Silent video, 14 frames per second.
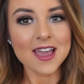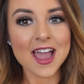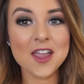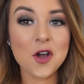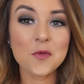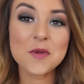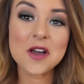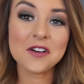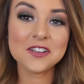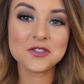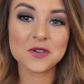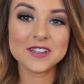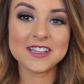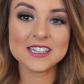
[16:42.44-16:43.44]
I hope y'all
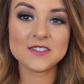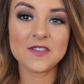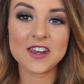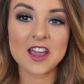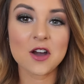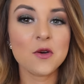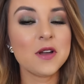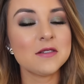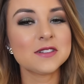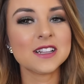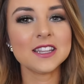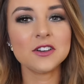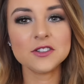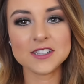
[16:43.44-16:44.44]
enjoyed this video. It was
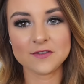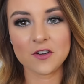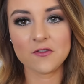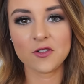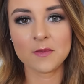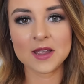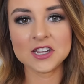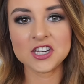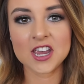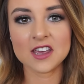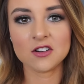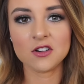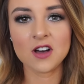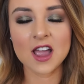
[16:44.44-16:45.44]
a little different for my
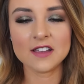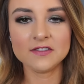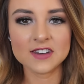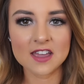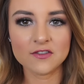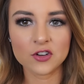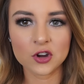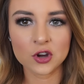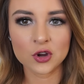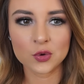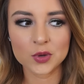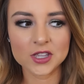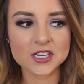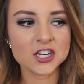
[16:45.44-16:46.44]
channel. I've
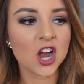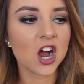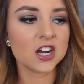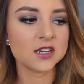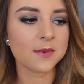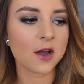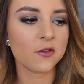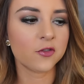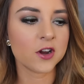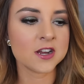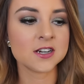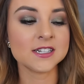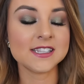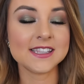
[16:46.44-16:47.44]
never really talked about
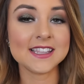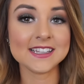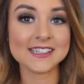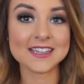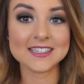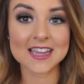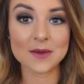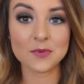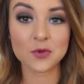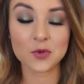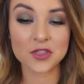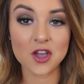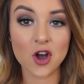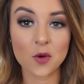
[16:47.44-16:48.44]
fragrance this in depth
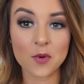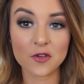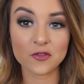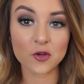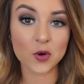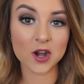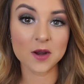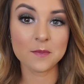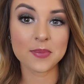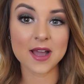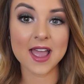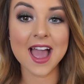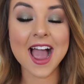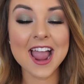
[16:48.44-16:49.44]
with y'all before,
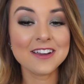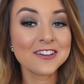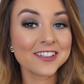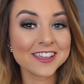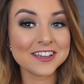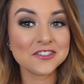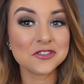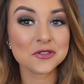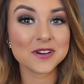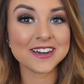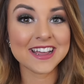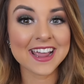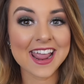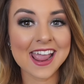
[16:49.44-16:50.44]
but I really
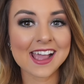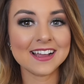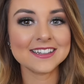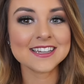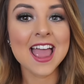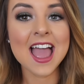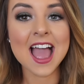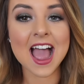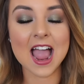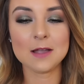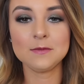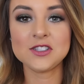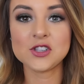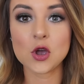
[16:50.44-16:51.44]
enjoyed it and
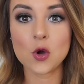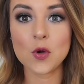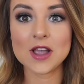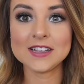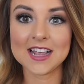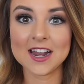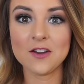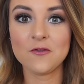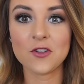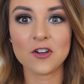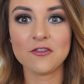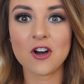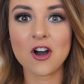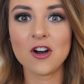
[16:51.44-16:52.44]
I'm so excited
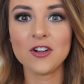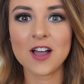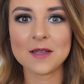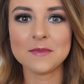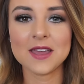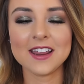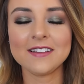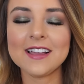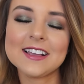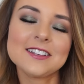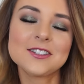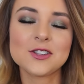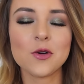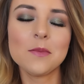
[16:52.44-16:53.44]
for fall. I'm getting
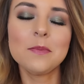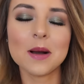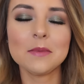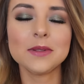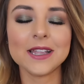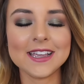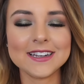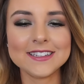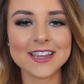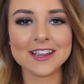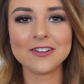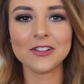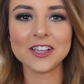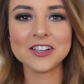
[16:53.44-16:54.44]
like so bubbly and
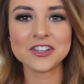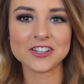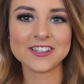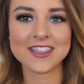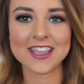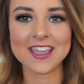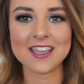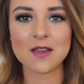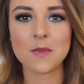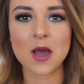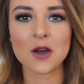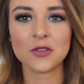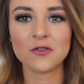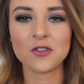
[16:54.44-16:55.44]
tingly just thinking
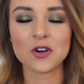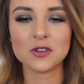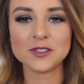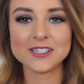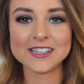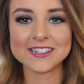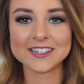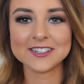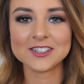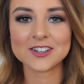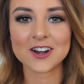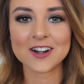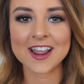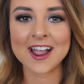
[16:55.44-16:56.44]
about the fall season
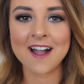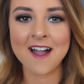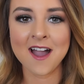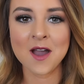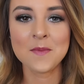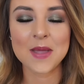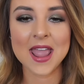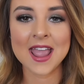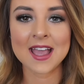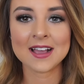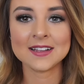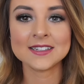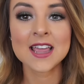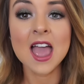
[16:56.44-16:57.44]
starting up
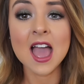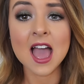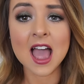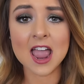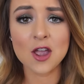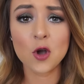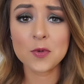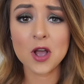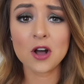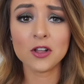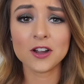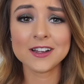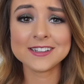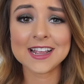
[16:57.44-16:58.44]
and I hope
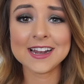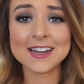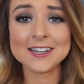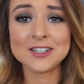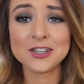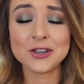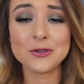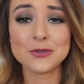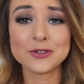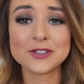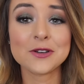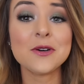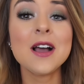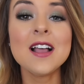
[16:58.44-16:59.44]
y'all are excited too.
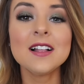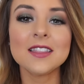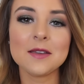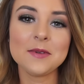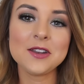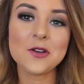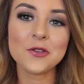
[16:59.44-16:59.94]
So let me